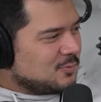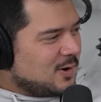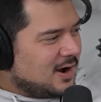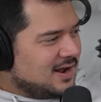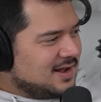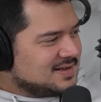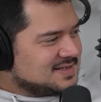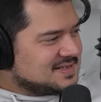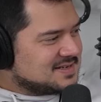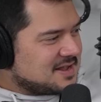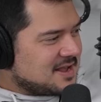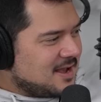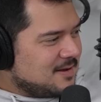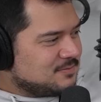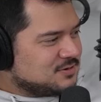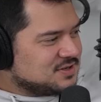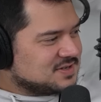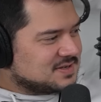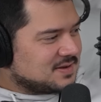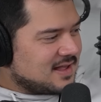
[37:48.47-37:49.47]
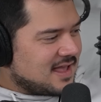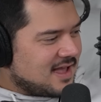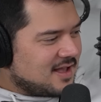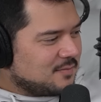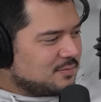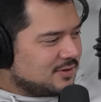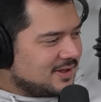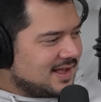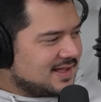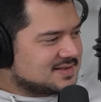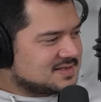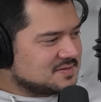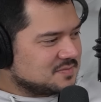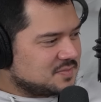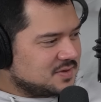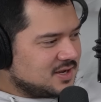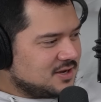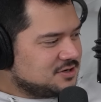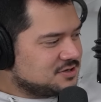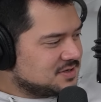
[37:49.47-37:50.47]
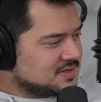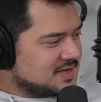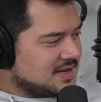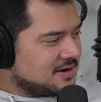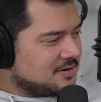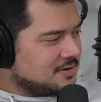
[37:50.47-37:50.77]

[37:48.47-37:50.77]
why is this game just eggplants and peaches? I